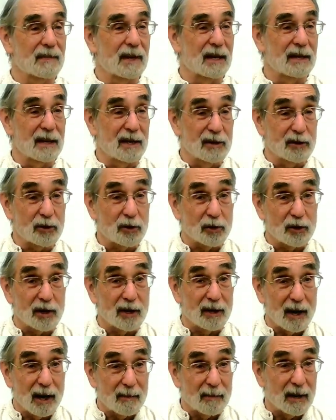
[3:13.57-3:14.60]

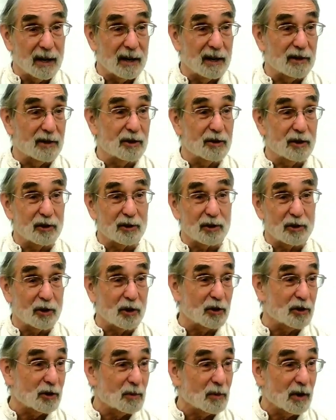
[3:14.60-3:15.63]
interdenominational
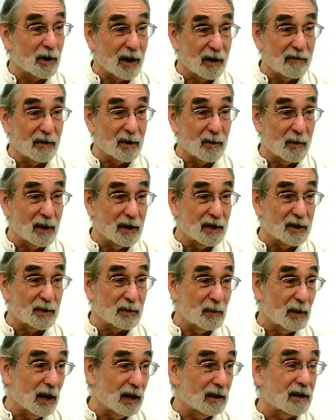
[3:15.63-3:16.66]
church where everyone
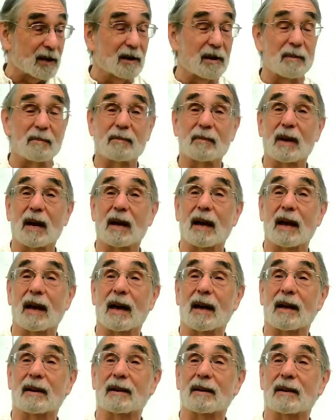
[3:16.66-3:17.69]
is welcome,
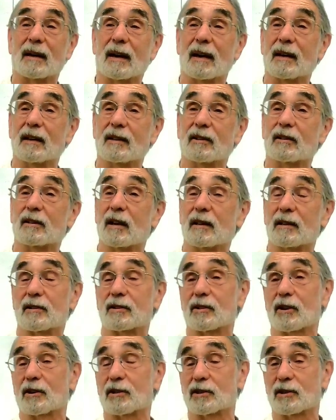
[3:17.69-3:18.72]
and
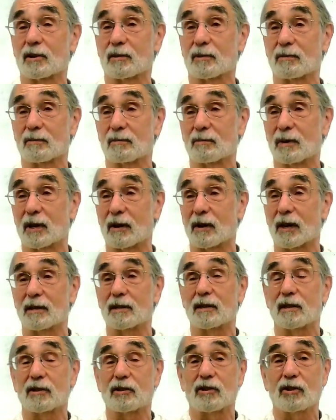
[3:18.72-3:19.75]
it's also where I
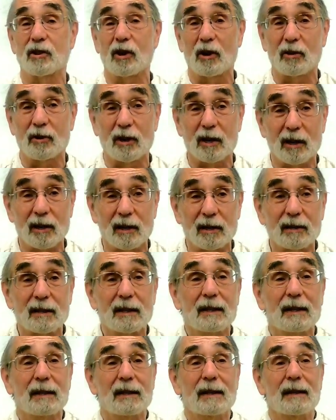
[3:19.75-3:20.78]
teach yoga.
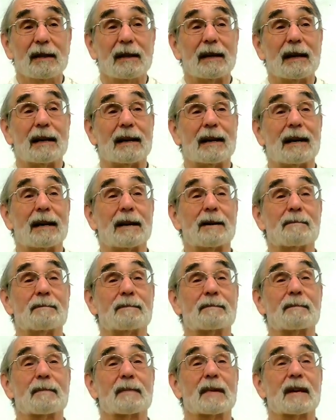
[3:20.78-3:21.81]

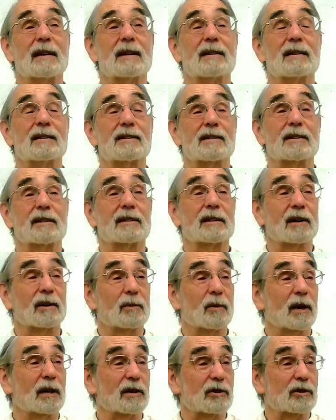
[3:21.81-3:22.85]
It is the
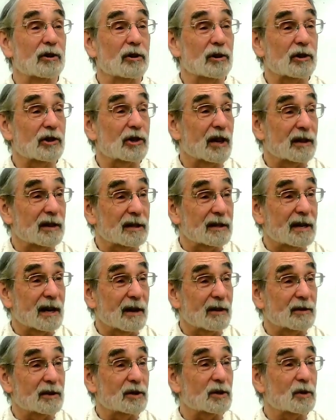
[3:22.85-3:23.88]
little white church on the
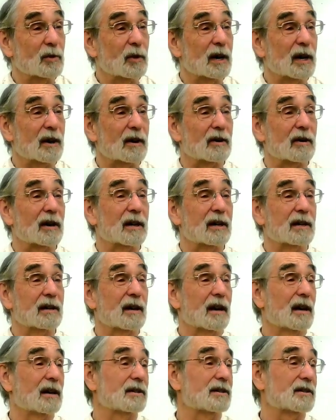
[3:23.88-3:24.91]
town square in
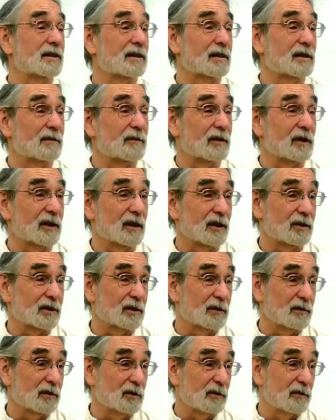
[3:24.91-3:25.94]
Hudson, for
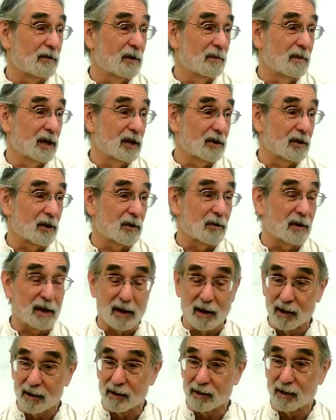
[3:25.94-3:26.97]
those of you familiar with
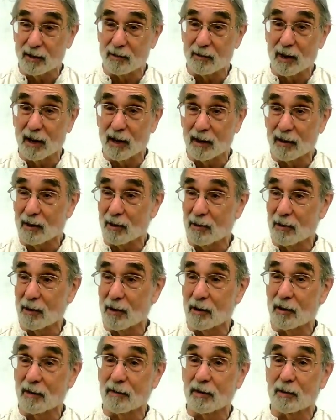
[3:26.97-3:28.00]
Hudson, right on the
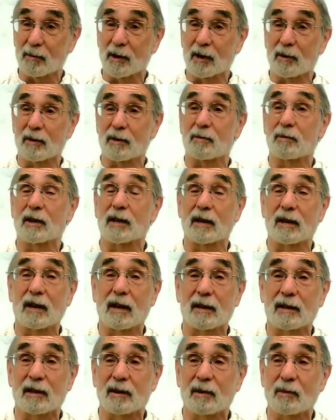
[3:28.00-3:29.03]
corner of 303 and
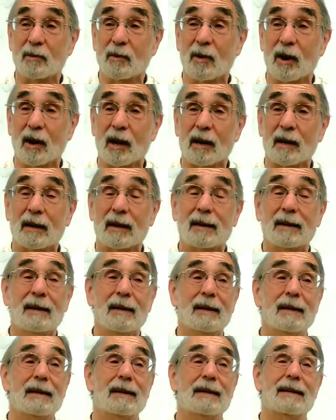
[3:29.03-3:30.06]
91.
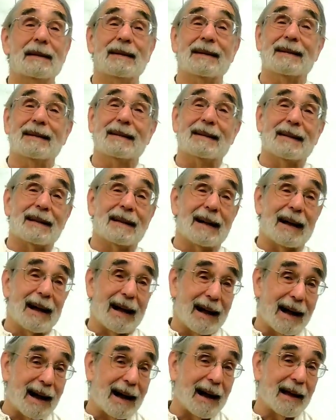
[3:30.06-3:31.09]

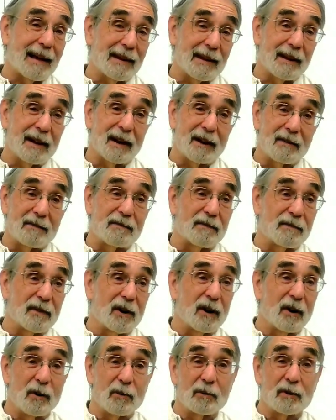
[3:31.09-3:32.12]
I have
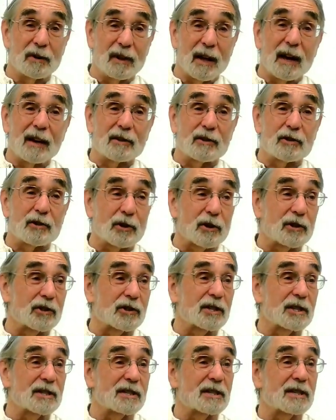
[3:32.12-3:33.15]
owned that
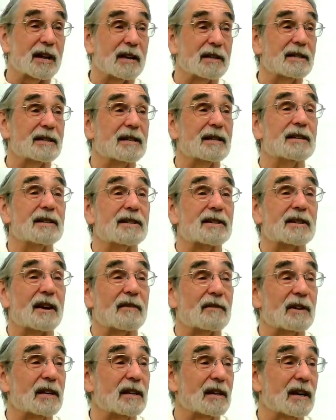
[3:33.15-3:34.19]
church since
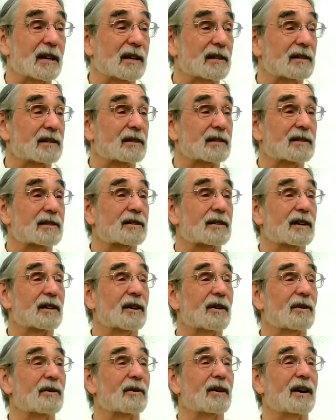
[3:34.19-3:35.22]
1978,
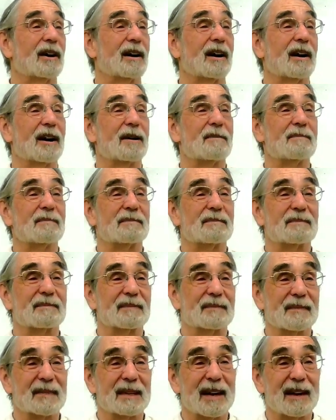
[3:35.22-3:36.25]
so
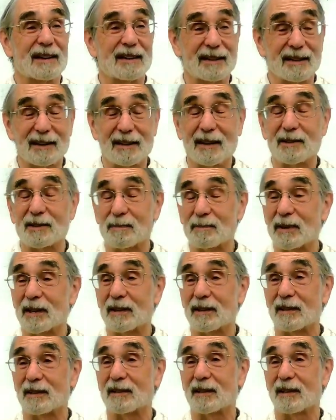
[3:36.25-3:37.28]
and it has
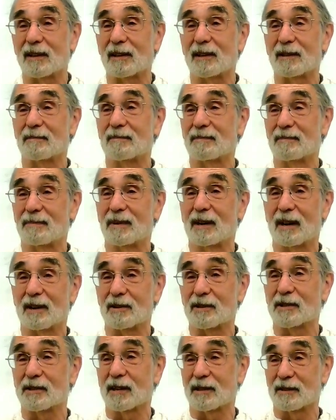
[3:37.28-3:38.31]
been
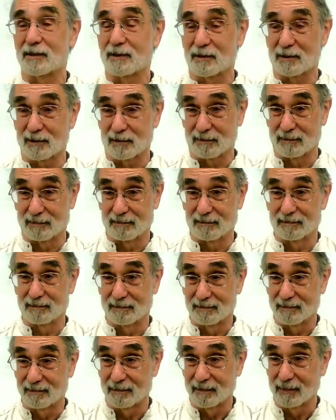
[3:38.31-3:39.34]
our center.
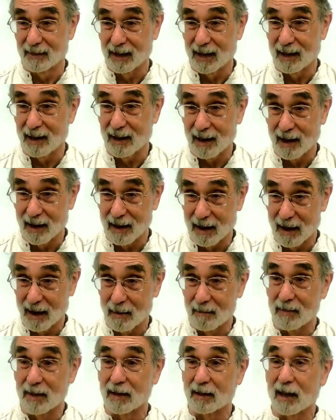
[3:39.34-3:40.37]
I
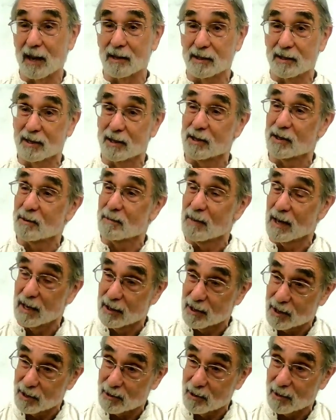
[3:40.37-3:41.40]
am the licensed
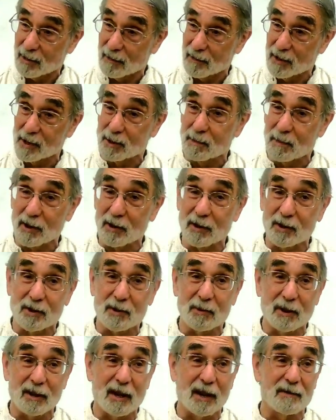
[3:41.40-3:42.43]
minister of the
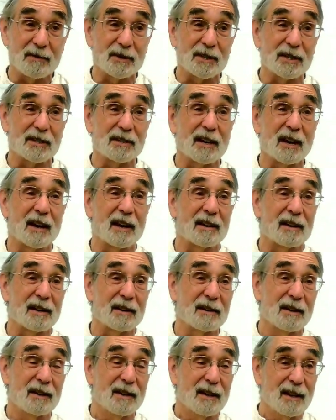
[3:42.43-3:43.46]
Spiritual Life
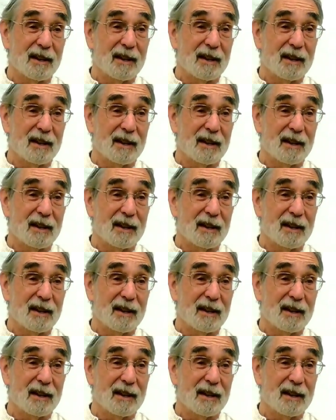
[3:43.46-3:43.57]
Society.